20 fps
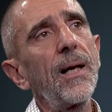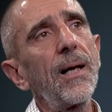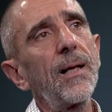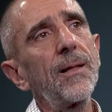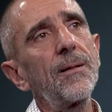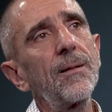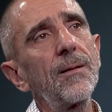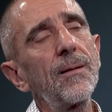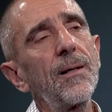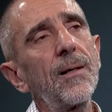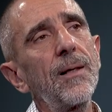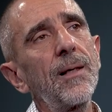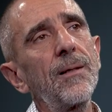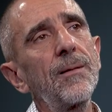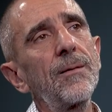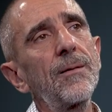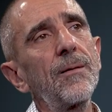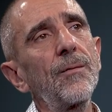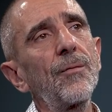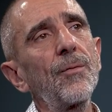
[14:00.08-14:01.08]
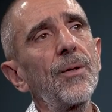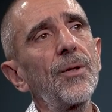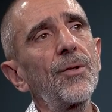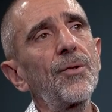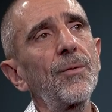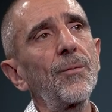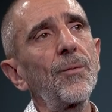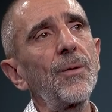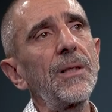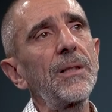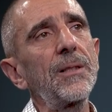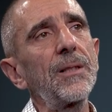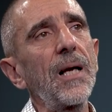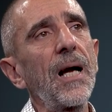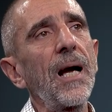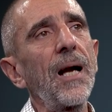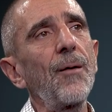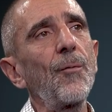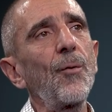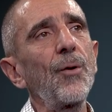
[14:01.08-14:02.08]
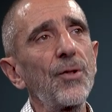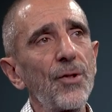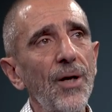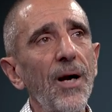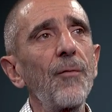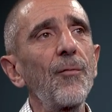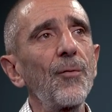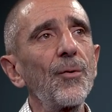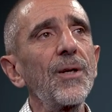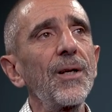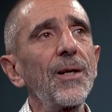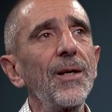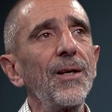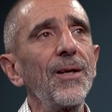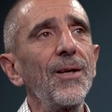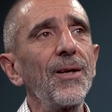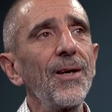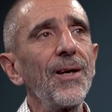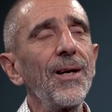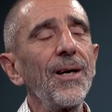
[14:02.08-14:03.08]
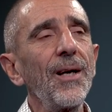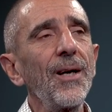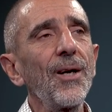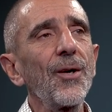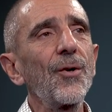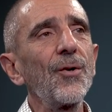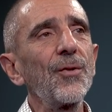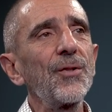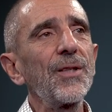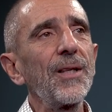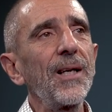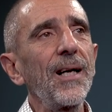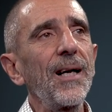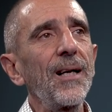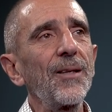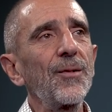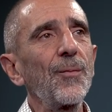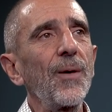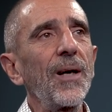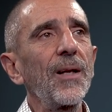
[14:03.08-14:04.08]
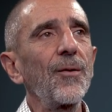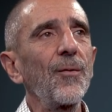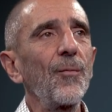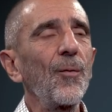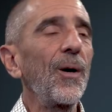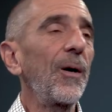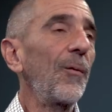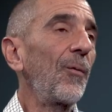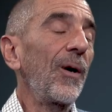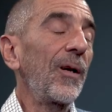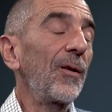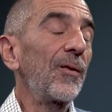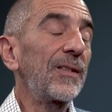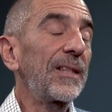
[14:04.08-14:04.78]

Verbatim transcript: had a situation which, I, which I would really consider as one, one of the